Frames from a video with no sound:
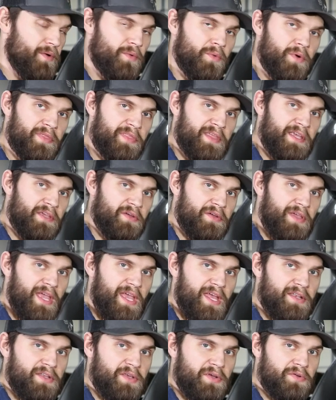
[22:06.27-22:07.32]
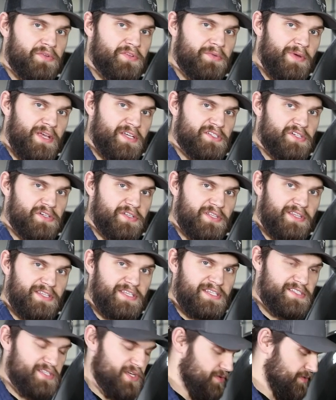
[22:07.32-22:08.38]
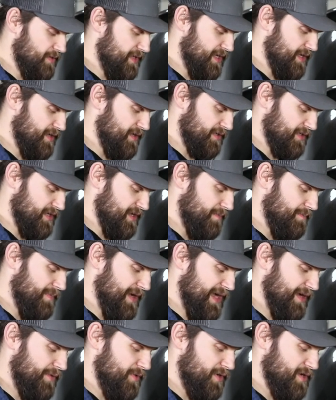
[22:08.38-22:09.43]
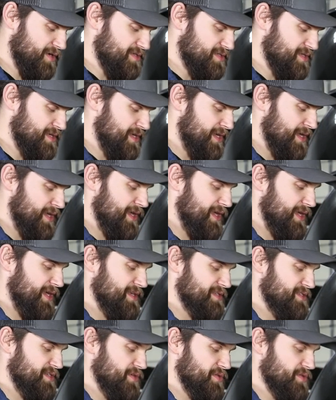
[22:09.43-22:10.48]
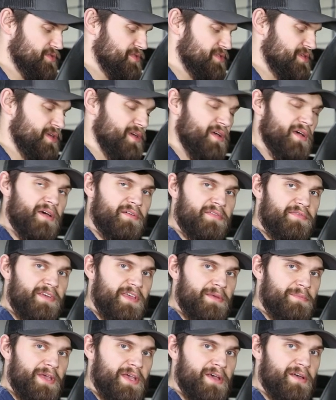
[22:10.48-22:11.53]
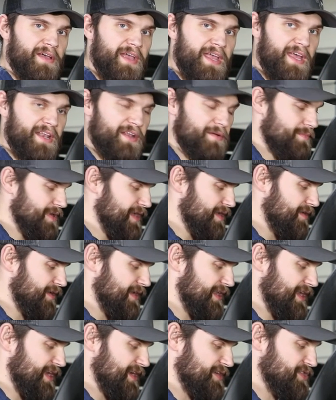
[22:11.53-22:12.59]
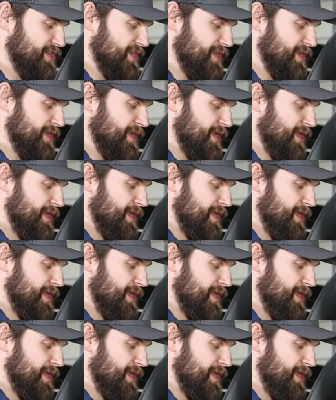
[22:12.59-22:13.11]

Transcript: One thing you can do to make sure that these don't get hooked up backwards is use a female and a male connection